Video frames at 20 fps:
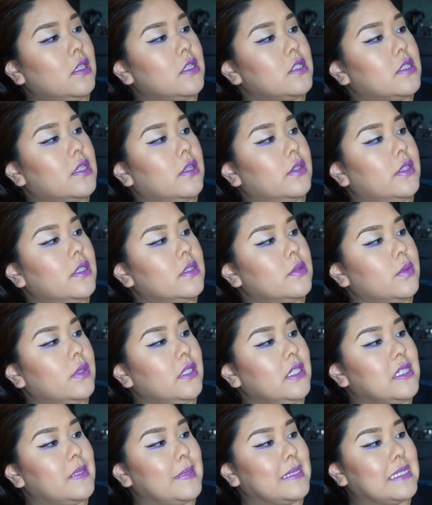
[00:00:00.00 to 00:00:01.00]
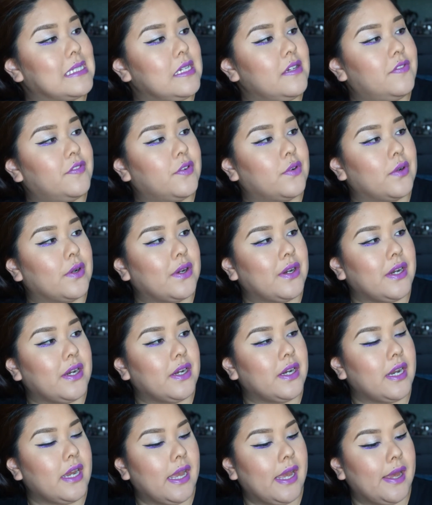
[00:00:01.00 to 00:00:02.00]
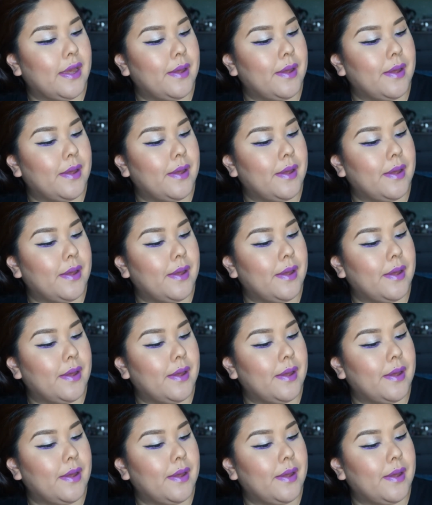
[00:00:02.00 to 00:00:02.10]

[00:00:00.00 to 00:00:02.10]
So this one is basically for